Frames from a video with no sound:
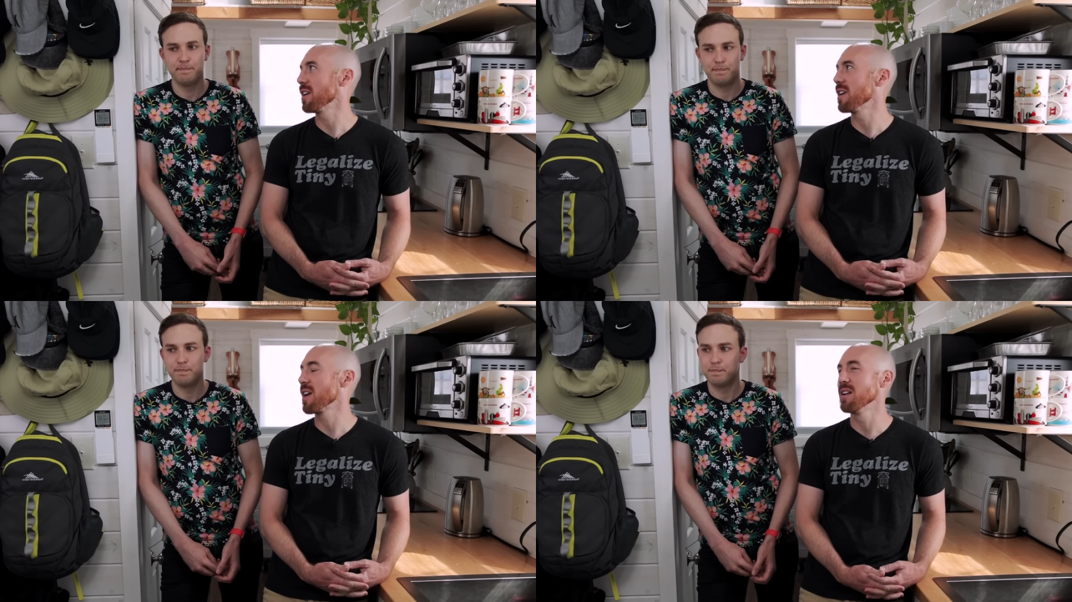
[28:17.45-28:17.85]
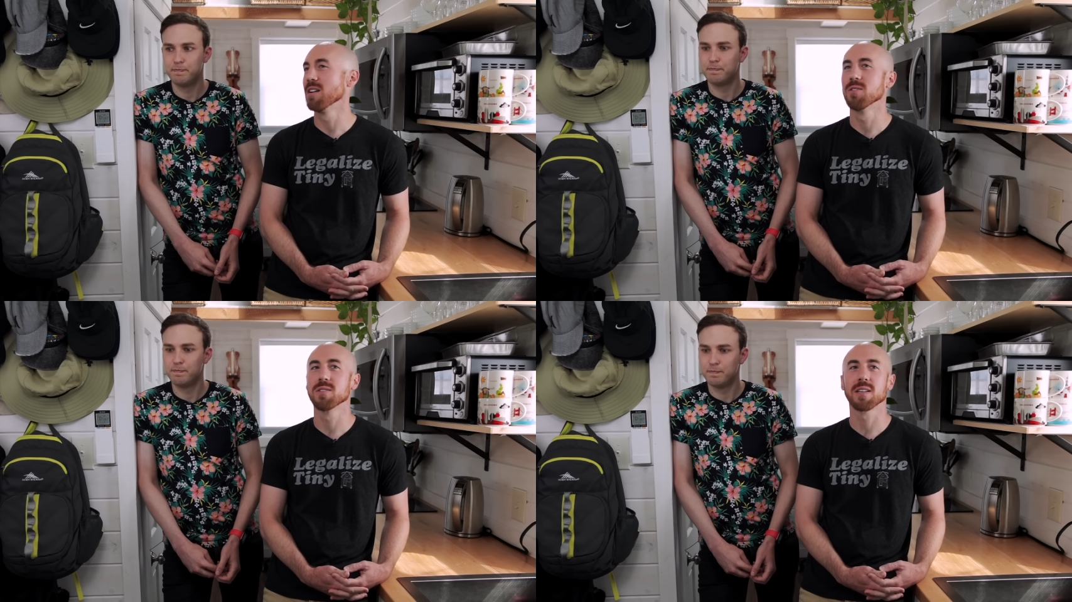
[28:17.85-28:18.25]
Speaker 1: he kind of
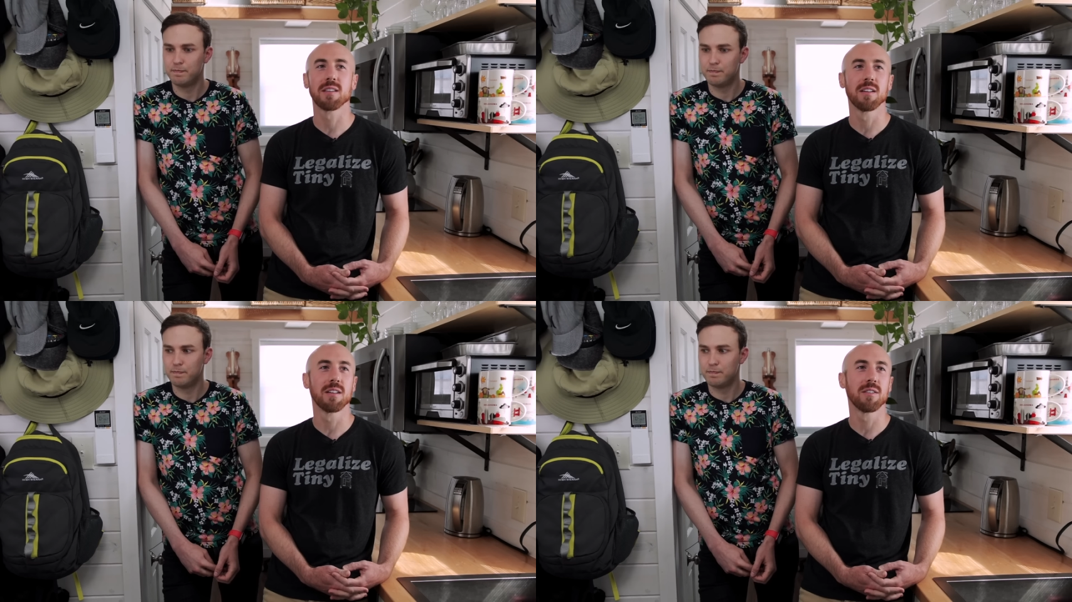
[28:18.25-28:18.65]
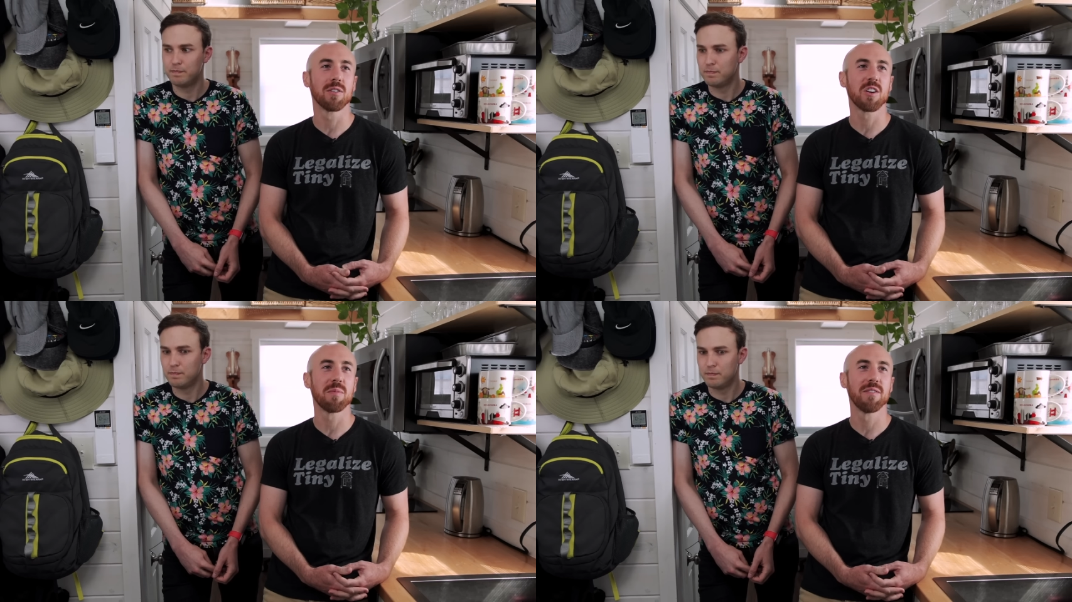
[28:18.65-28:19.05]
knows like the
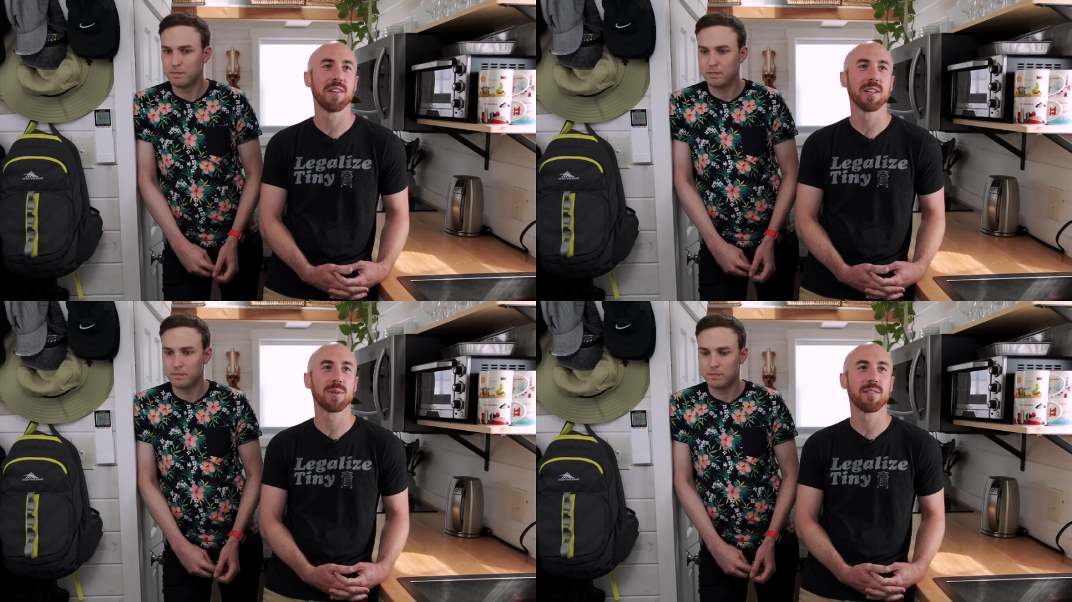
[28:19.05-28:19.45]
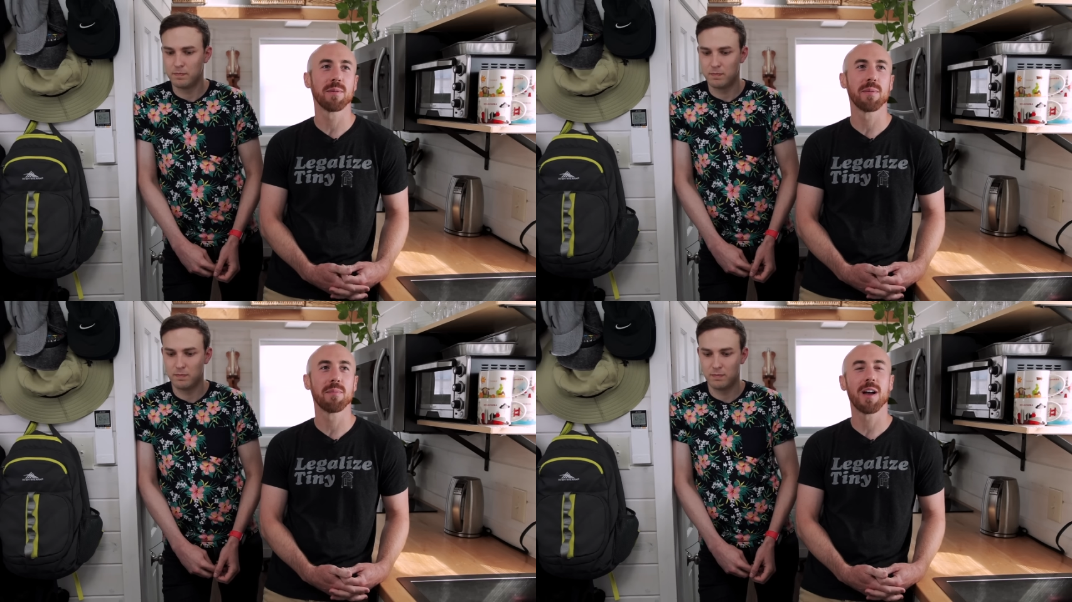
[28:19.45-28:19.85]
look on my face
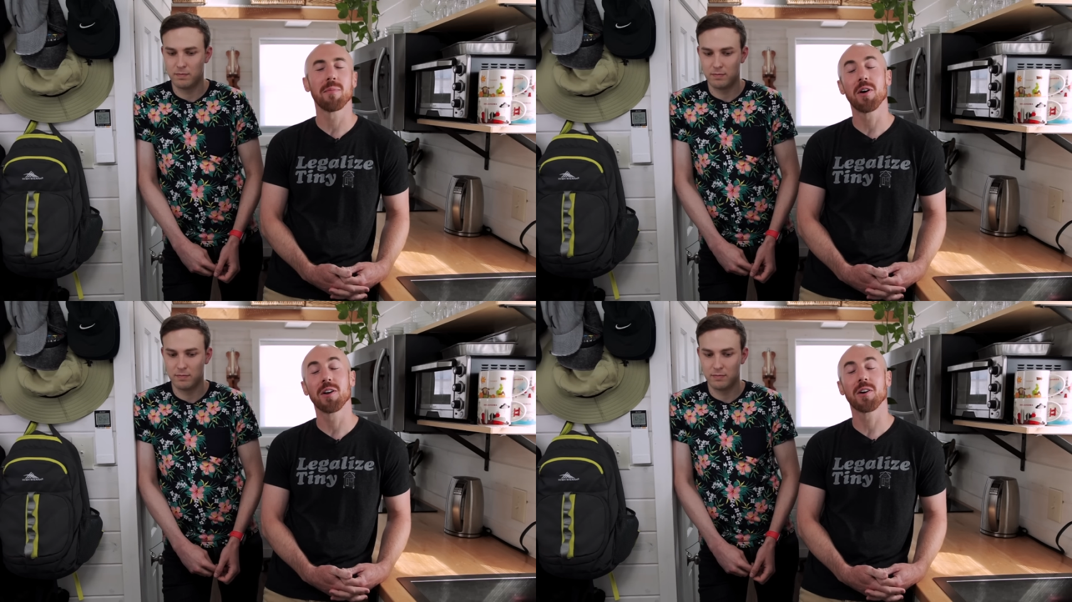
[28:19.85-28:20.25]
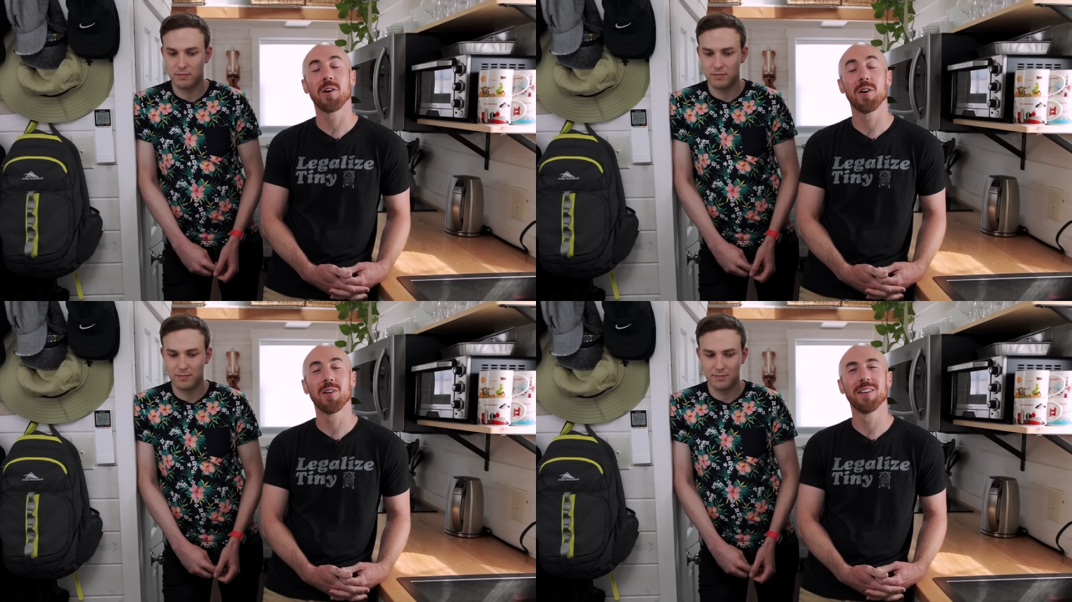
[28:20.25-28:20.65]
whenever I'm on a
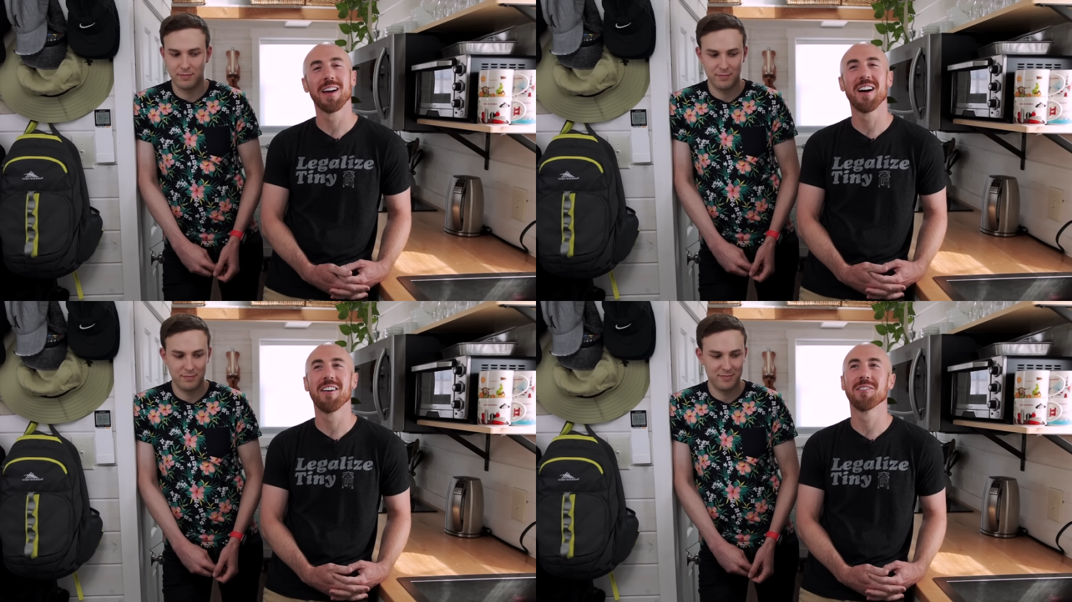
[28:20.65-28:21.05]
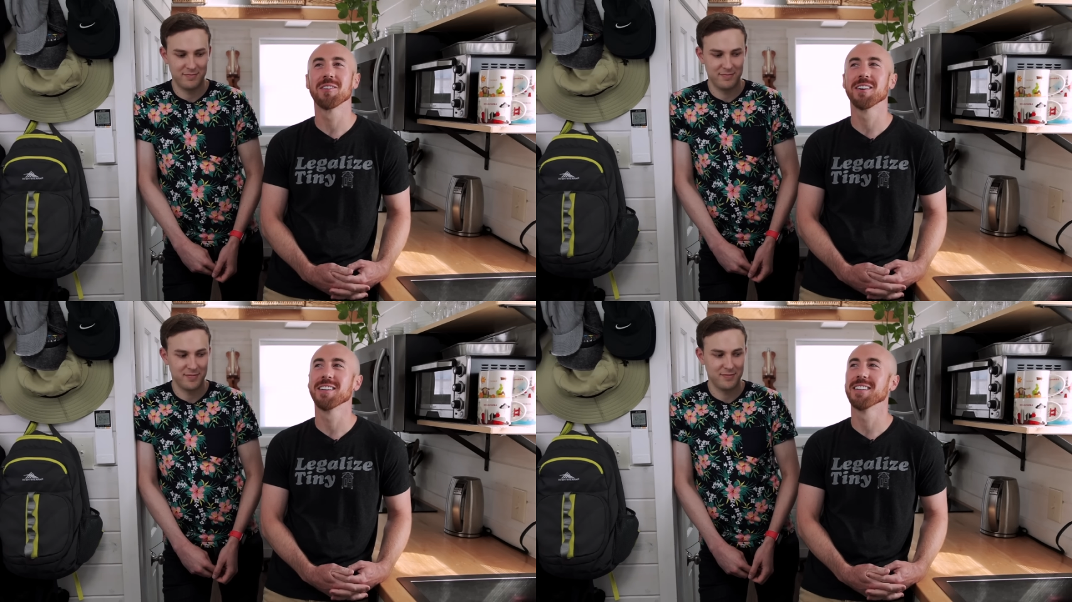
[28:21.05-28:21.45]
call now,
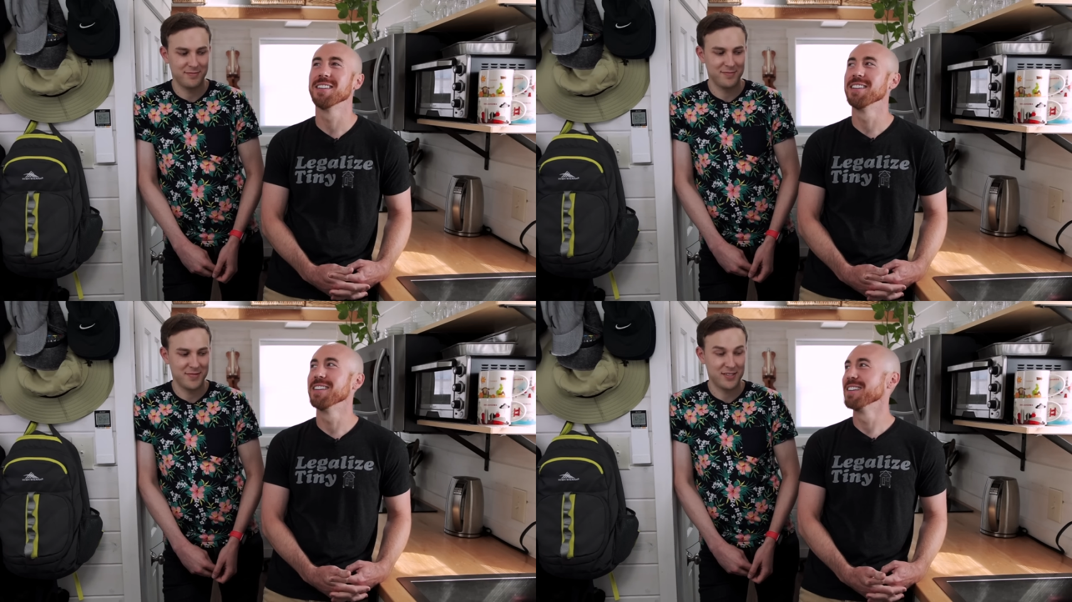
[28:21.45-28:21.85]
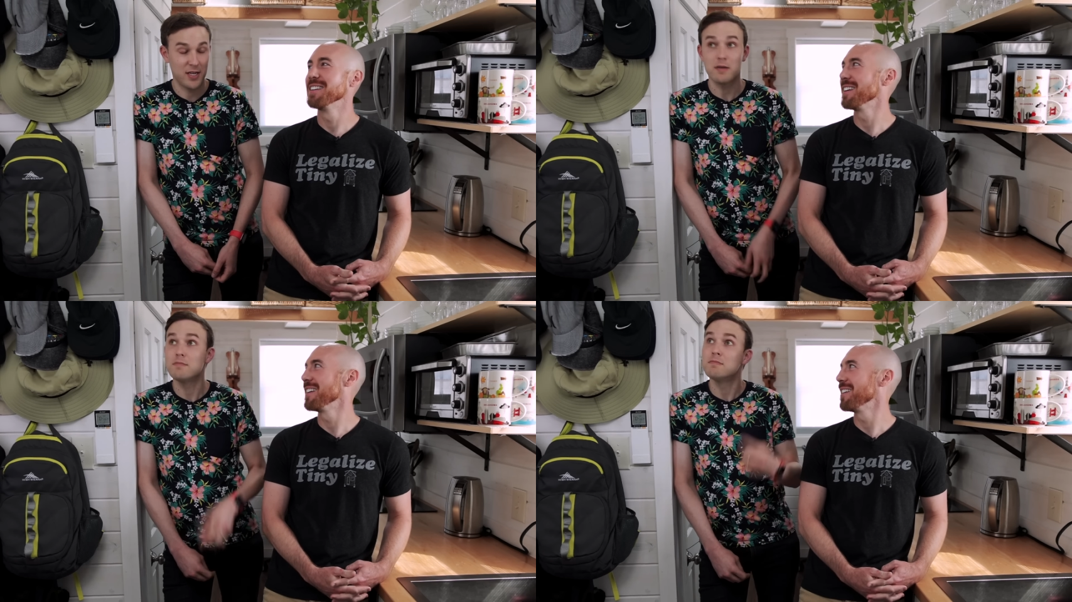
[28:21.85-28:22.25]
or
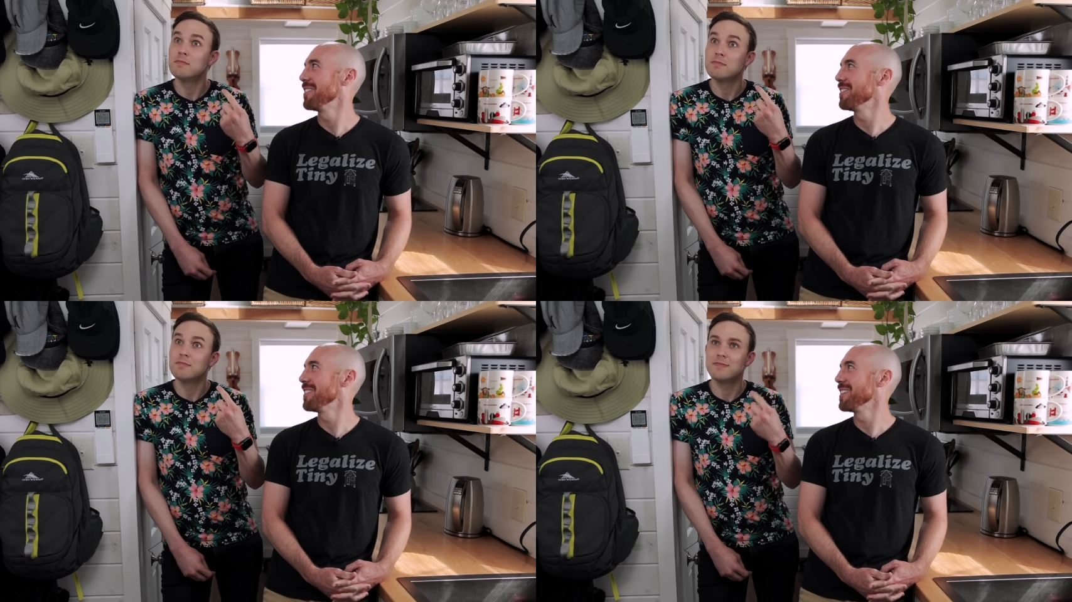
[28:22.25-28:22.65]
you know,